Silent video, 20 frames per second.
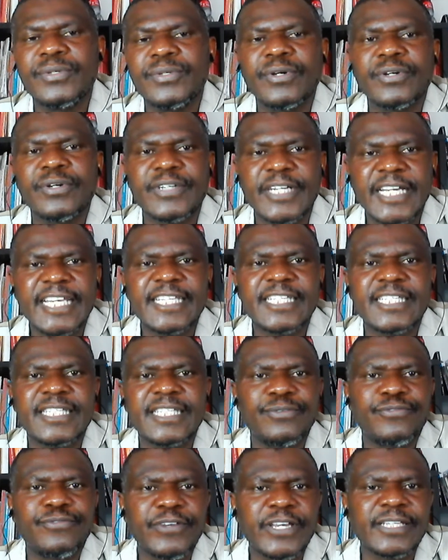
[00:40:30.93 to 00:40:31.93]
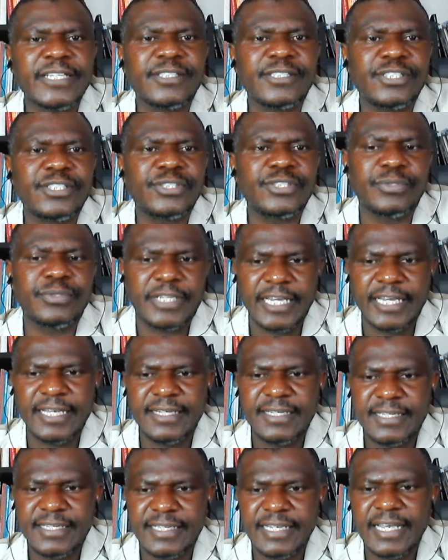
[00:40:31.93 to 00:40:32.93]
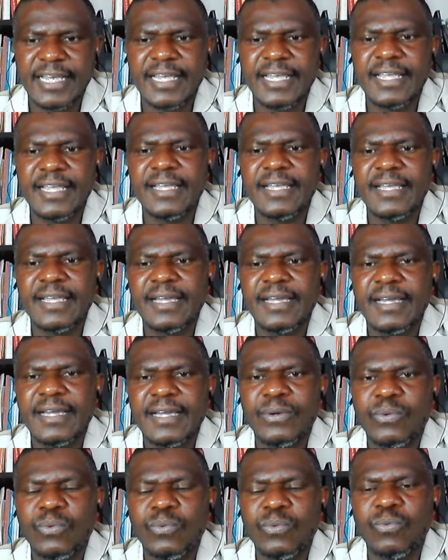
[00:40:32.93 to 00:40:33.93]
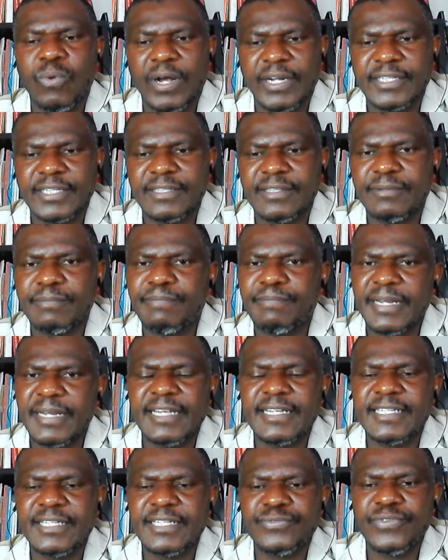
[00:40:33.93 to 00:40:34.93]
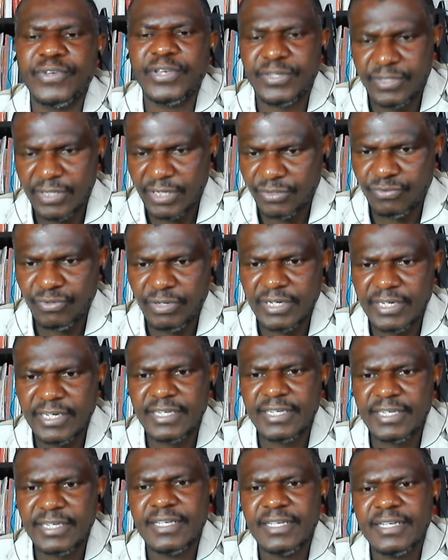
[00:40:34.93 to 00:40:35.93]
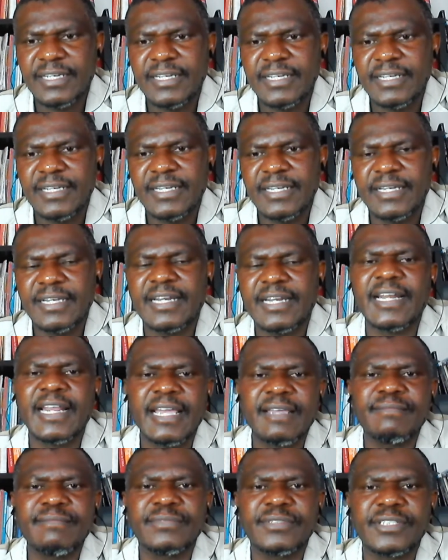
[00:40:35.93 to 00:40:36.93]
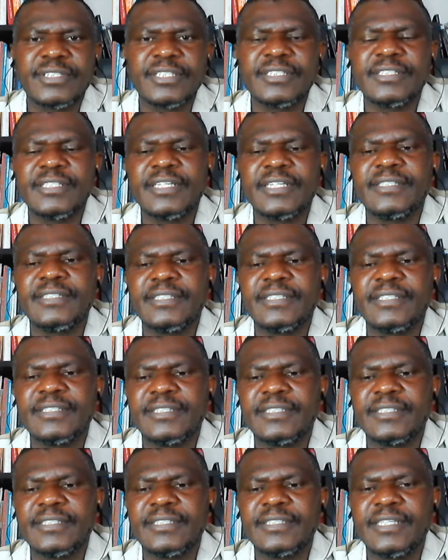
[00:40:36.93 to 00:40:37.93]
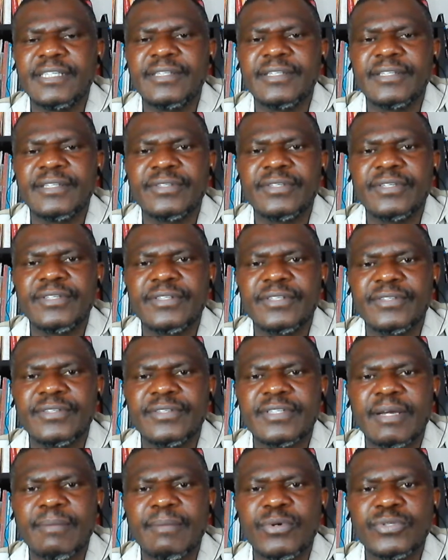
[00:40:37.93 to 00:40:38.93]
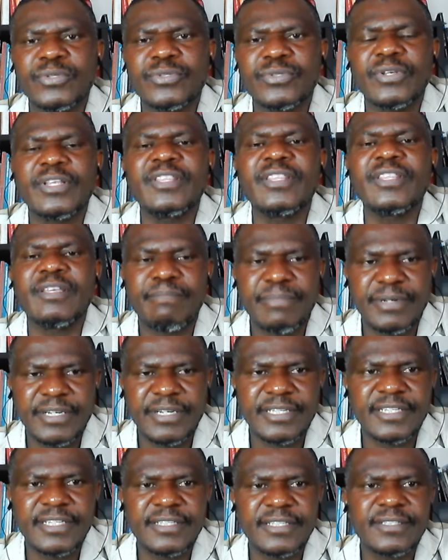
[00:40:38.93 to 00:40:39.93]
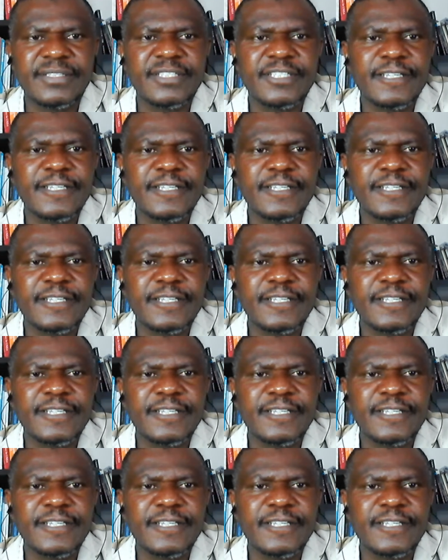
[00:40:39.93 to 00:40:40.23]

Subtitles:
raise defense to gainsay what the plaintiff has actually claimed in the summons or in the pleadings.